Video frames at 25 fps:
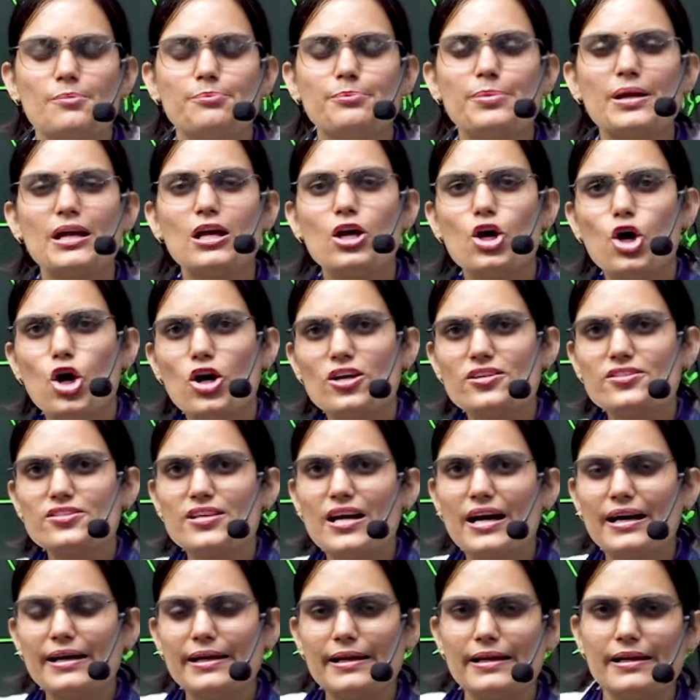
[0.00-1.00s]
because
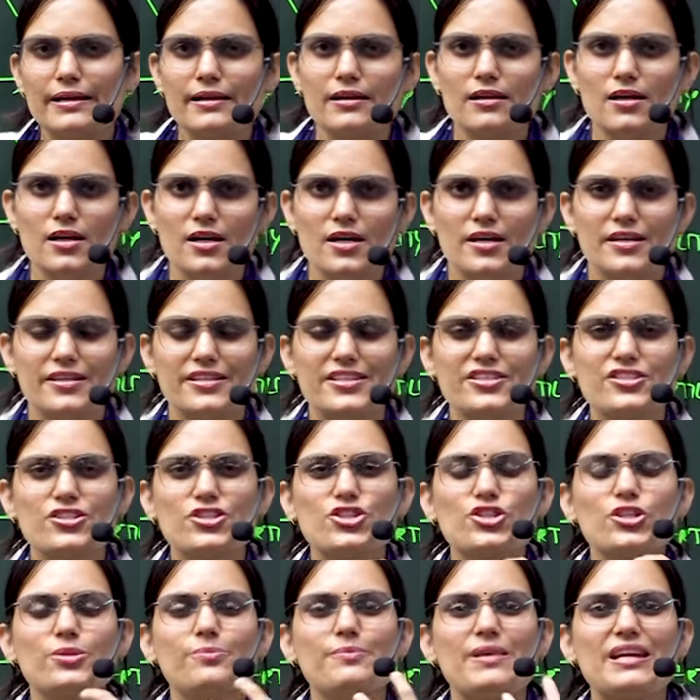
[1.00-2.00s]
her
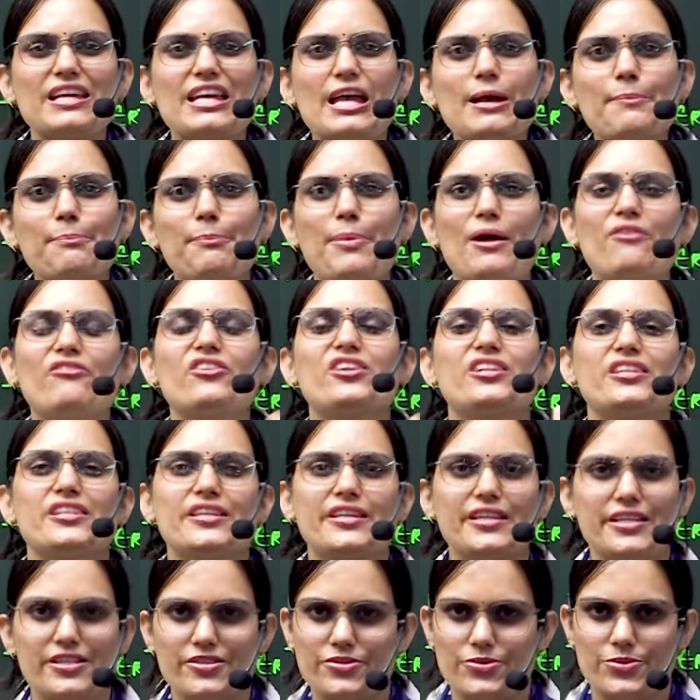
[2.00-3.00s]
decision-making power
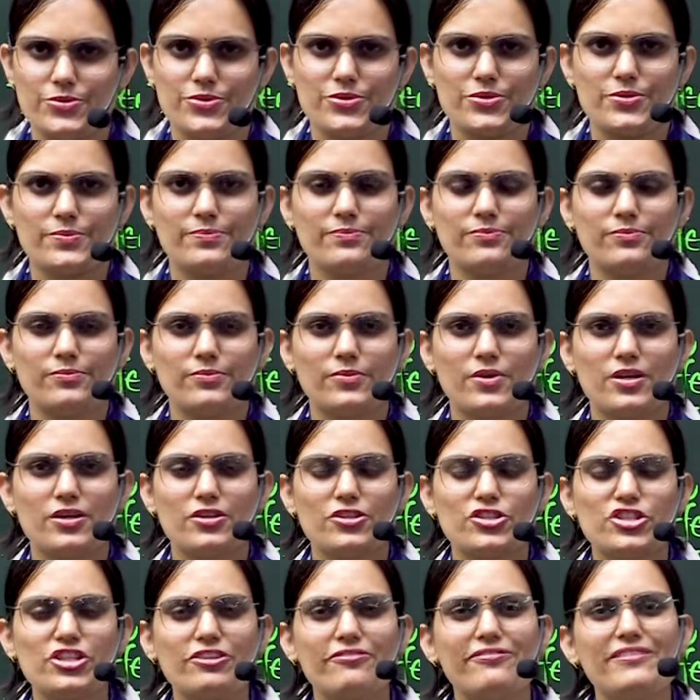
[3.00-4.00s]
increases.
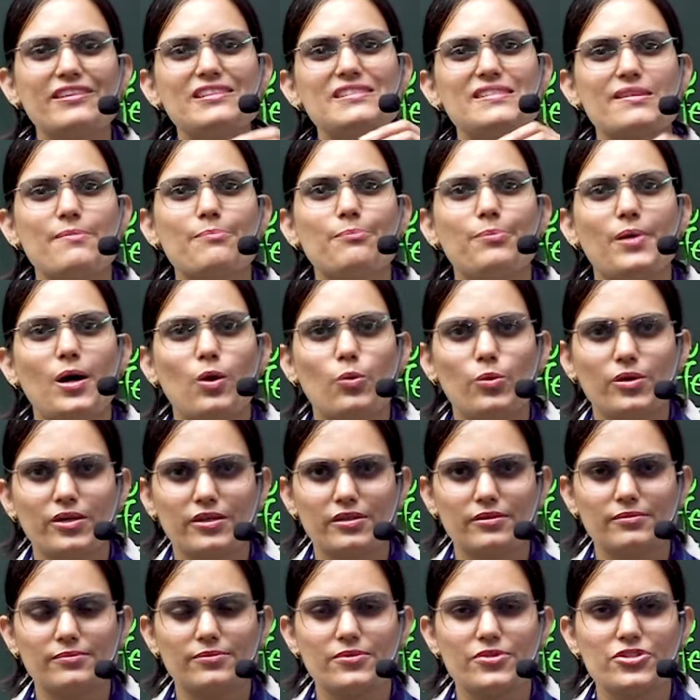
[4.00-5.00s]
She feels
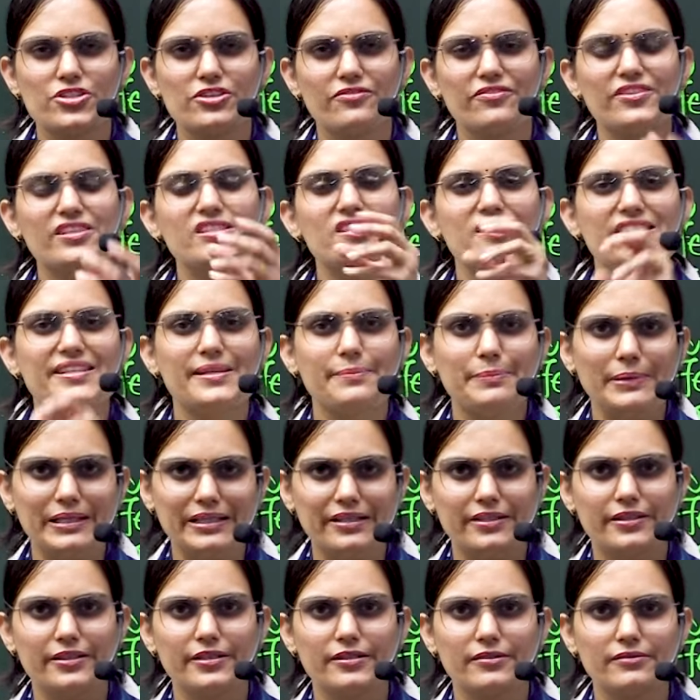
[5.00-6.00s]
empowered. She feels
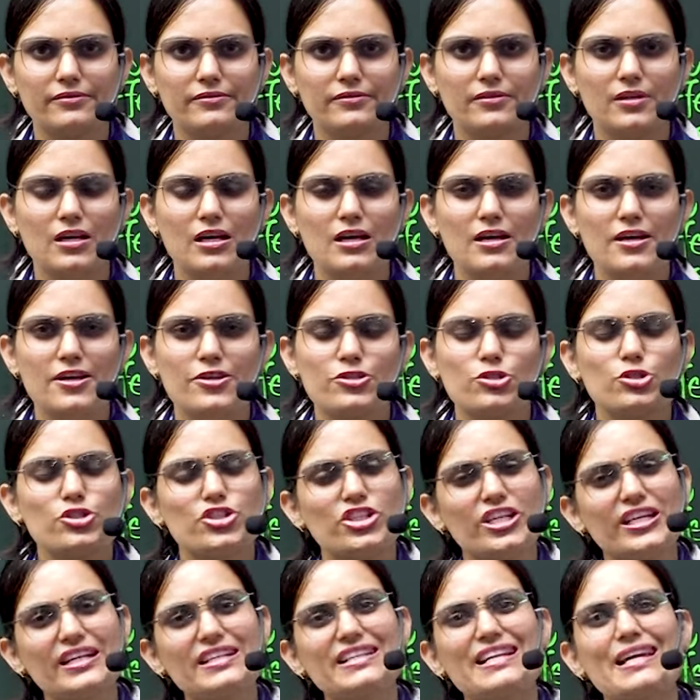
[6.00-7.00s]
independent. So
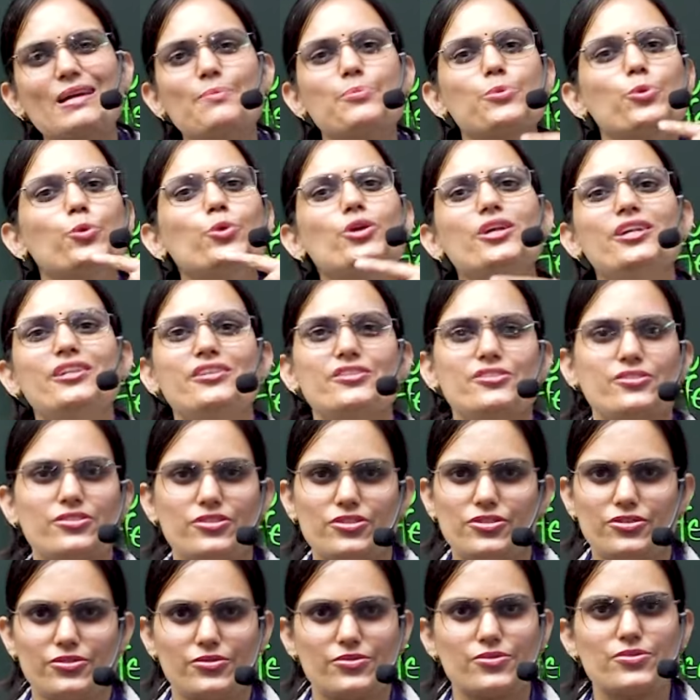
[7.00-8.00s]
she can take prudent
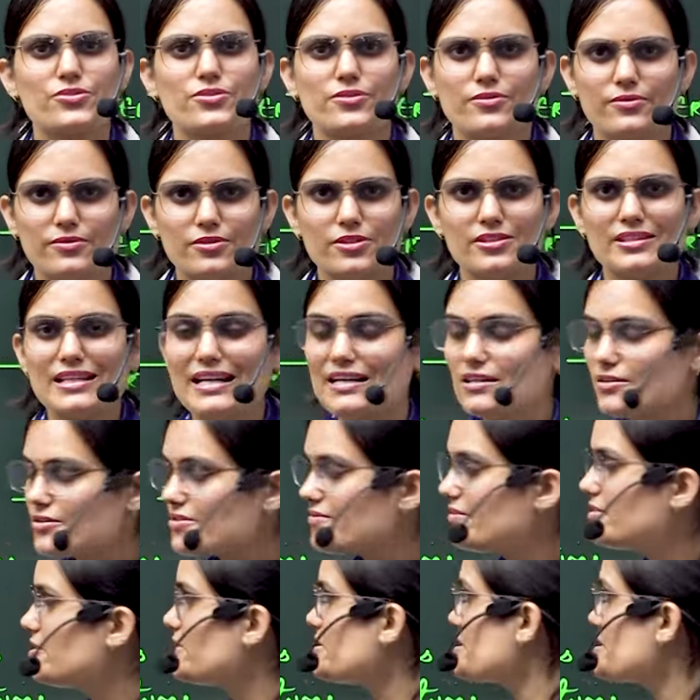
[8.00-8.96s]
decisions. That is with